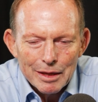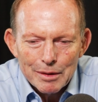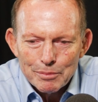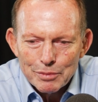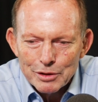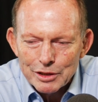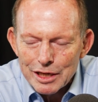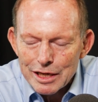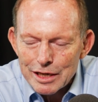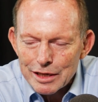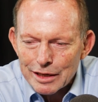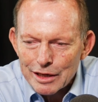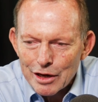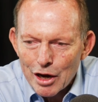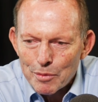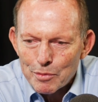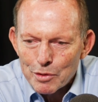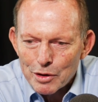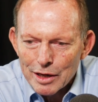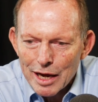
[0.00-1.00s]
Particularly,
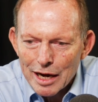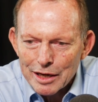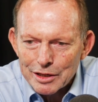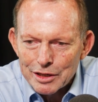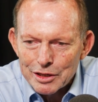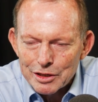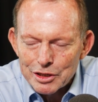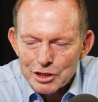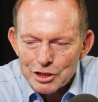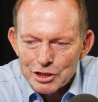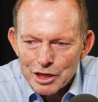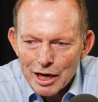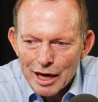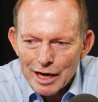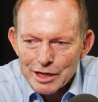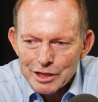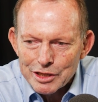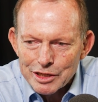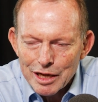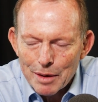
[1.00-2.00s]
I'm reluctant to
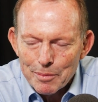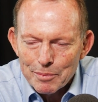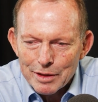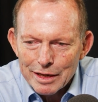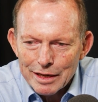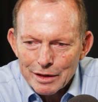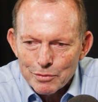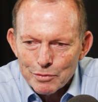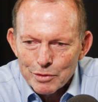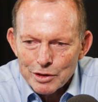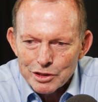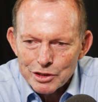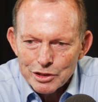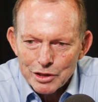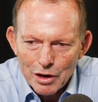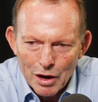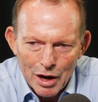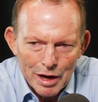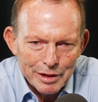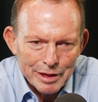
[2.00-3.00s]
change something which
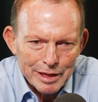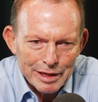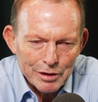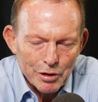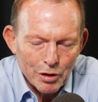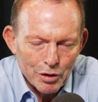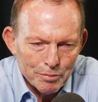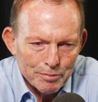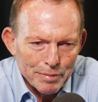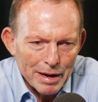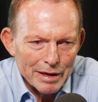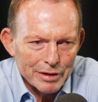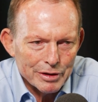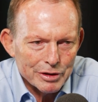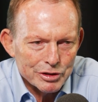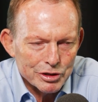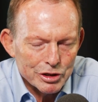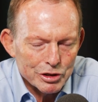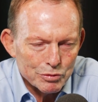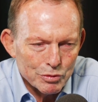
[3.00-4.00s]
I think on
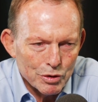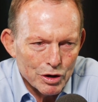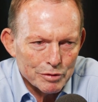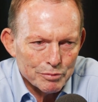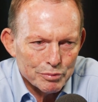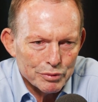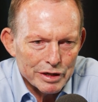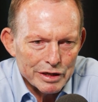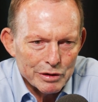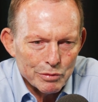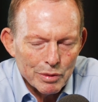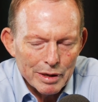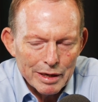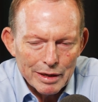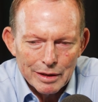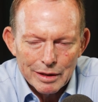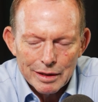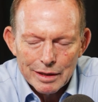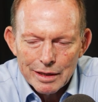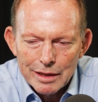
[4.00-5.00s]
balance has worked pretty
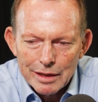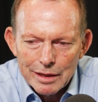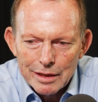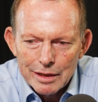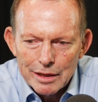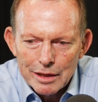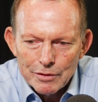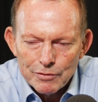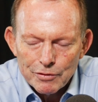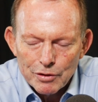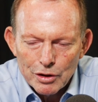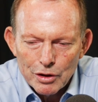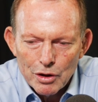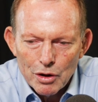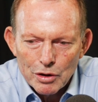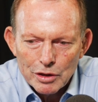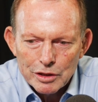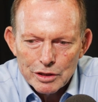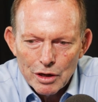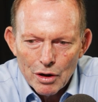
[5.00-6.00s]
well for a
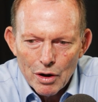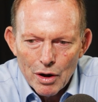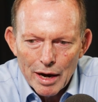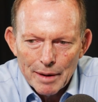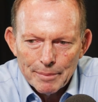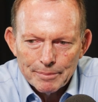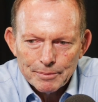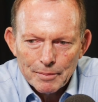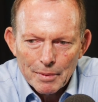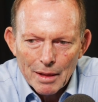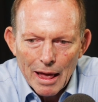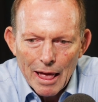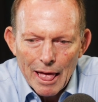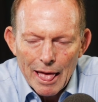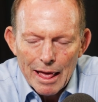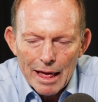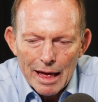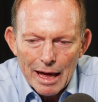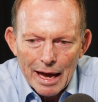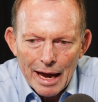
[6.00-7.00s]
long time.
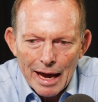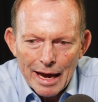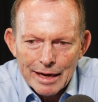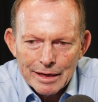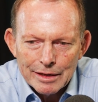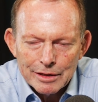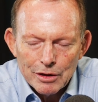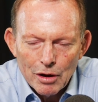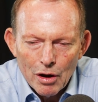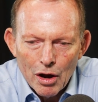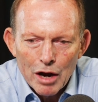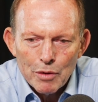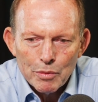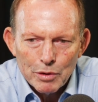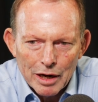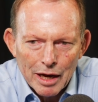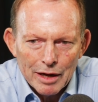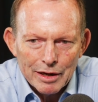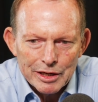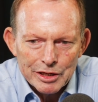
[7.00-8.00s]
And I
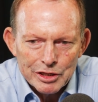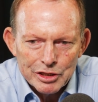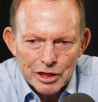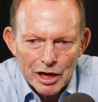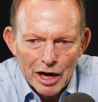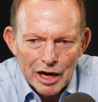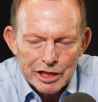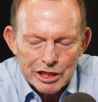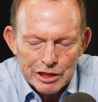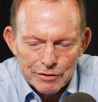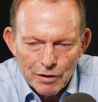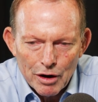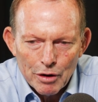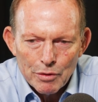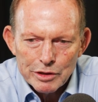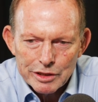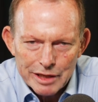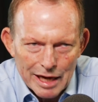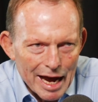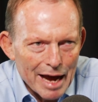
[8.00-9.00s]
would only change if I
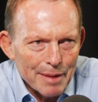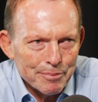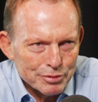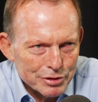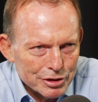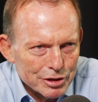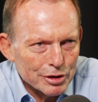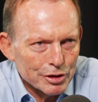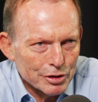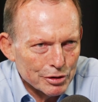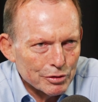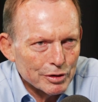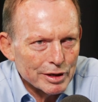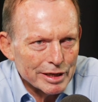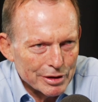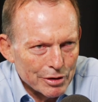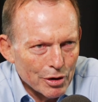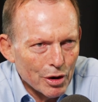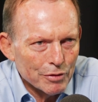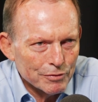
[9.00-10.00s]
was absolutely
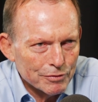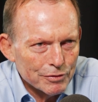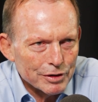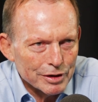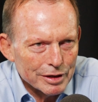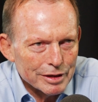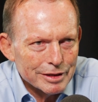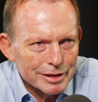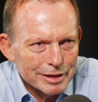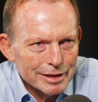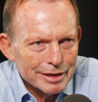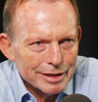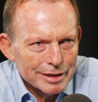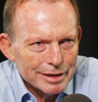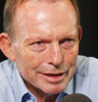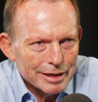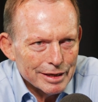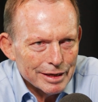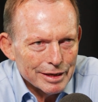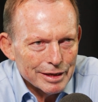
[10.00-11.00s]
confident
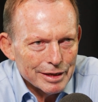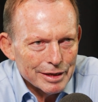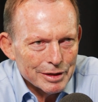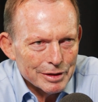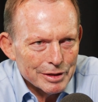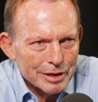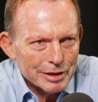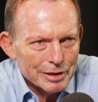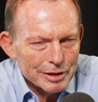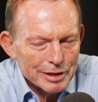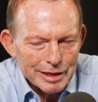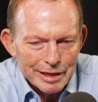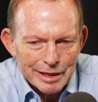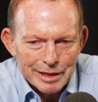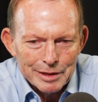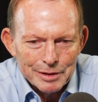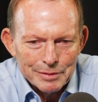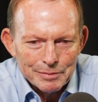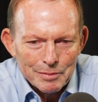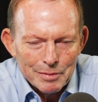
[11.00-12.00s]
that the
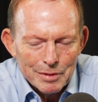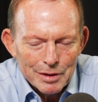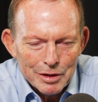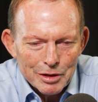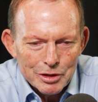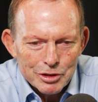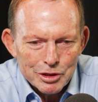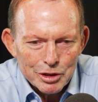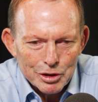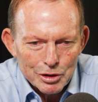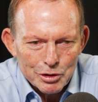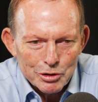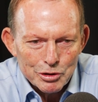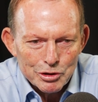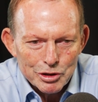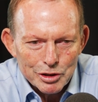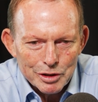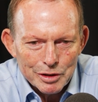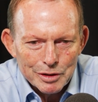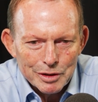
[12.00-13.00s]

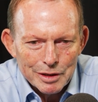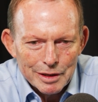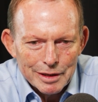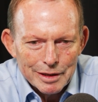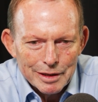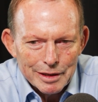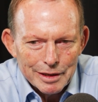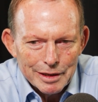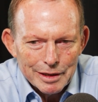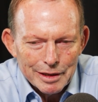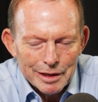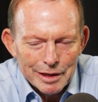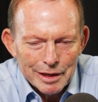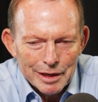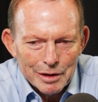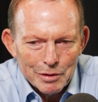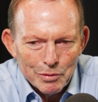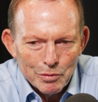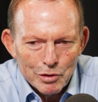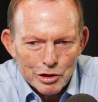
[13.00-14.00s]
solution
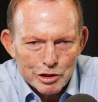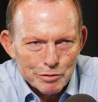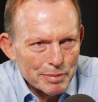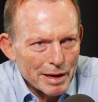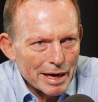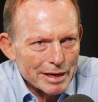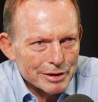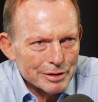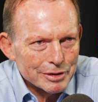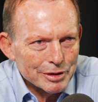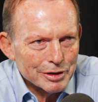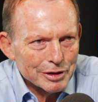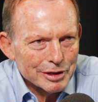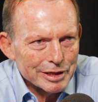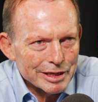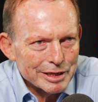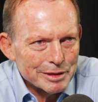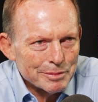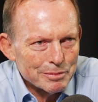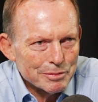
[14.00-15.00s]
was better than
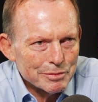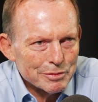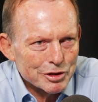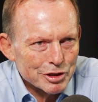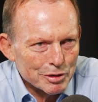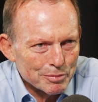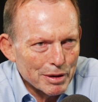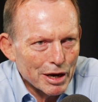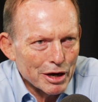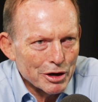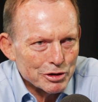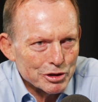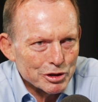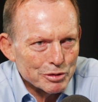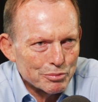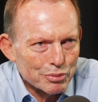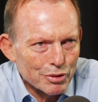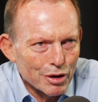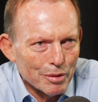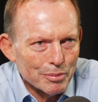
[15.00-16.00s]
the
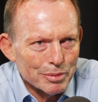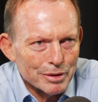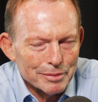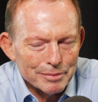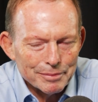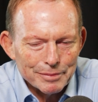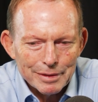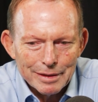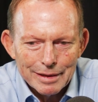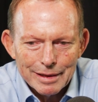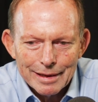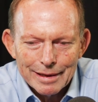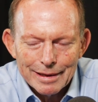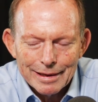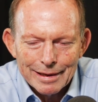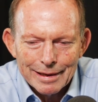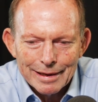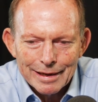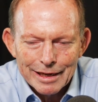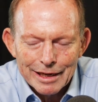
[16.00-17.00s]
supposed problem,
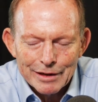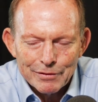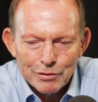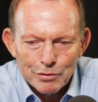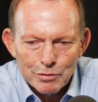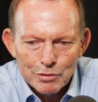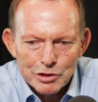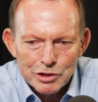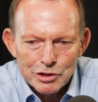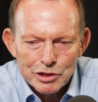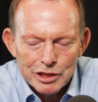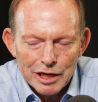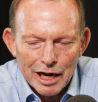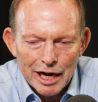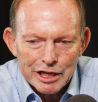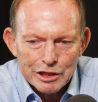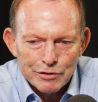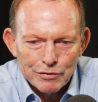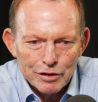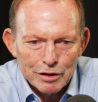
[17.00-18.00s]
if it was
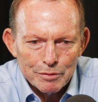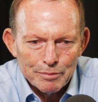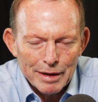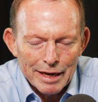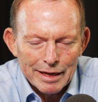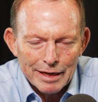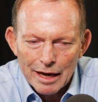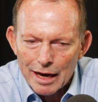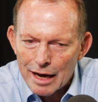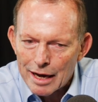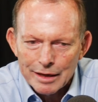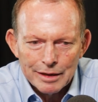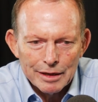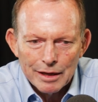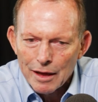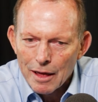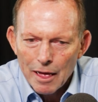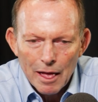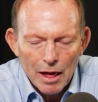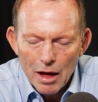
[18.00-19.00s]
changed for the better. And
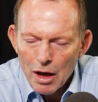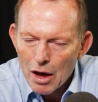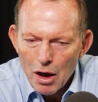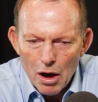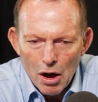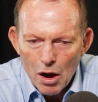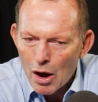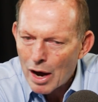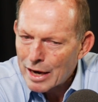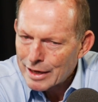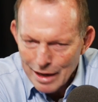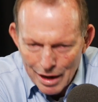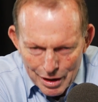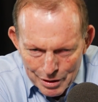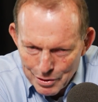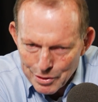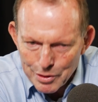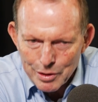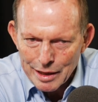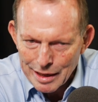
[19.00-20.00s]
I
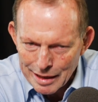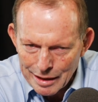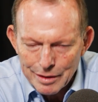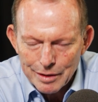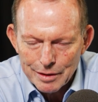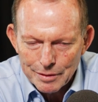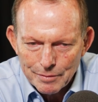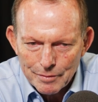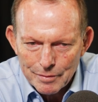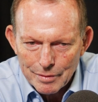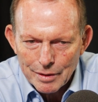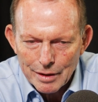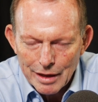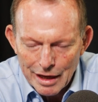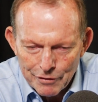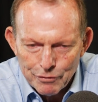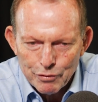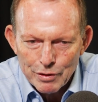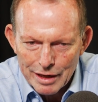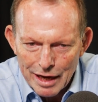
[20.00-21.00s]
don't think,
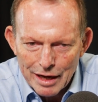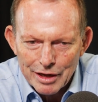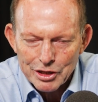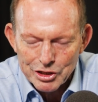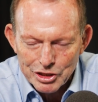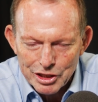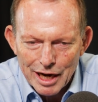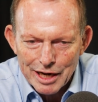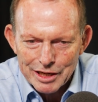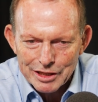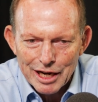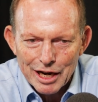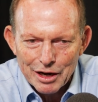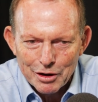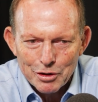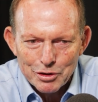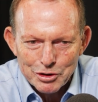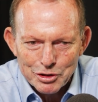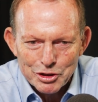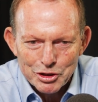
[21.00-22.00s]
if we're going to change our
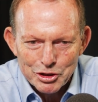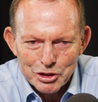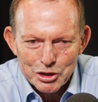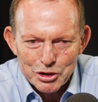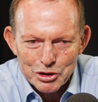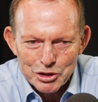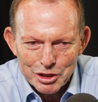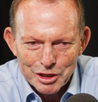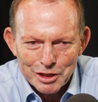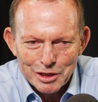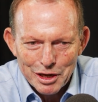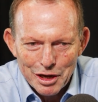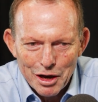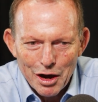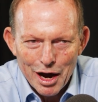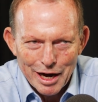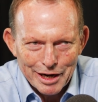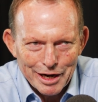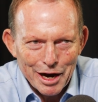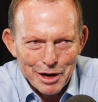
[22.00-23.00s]
constitution,
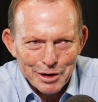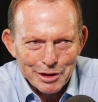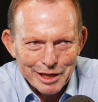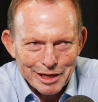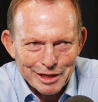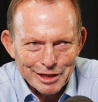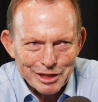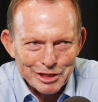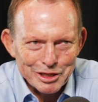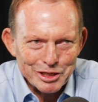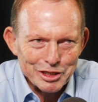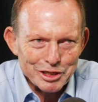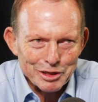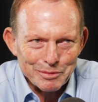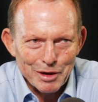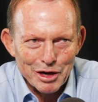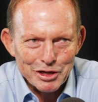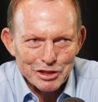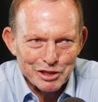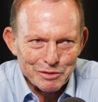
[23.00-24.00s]
I don't think this is the
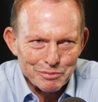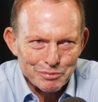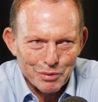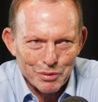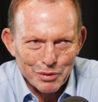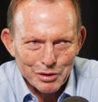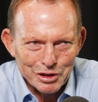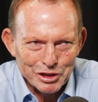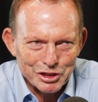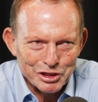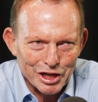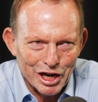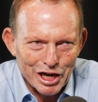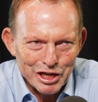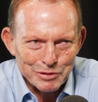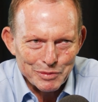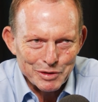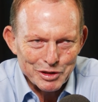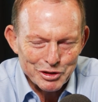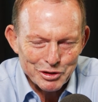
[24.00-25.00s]
most important
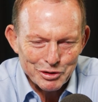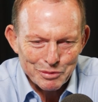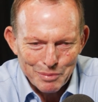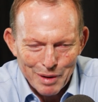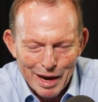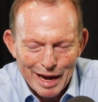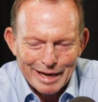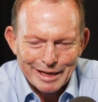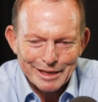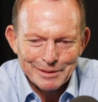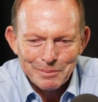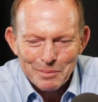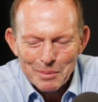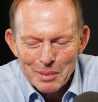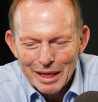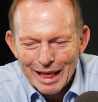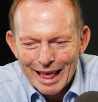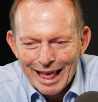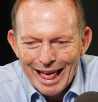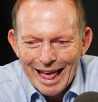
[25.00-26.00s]
change we should make.
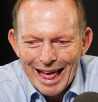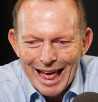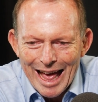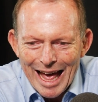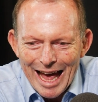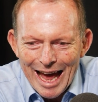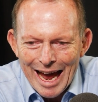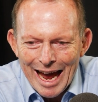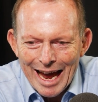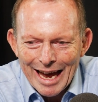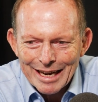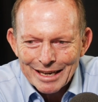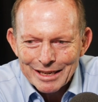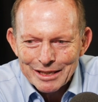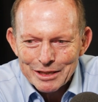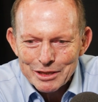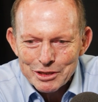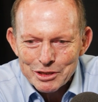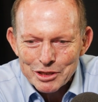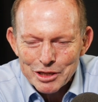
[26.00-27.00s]

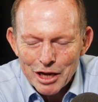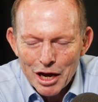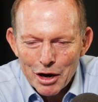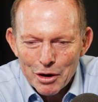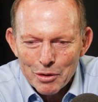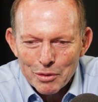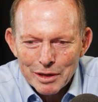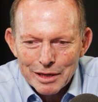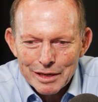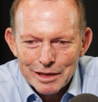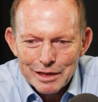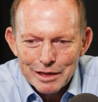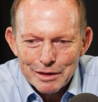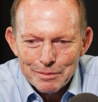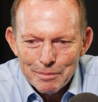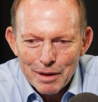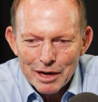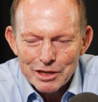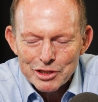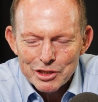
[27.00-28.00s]
And so
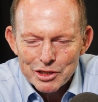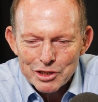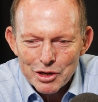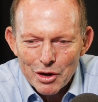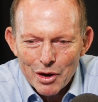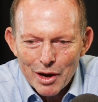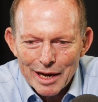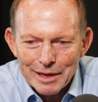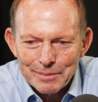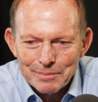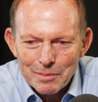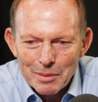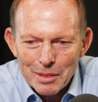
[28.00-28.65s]
much as I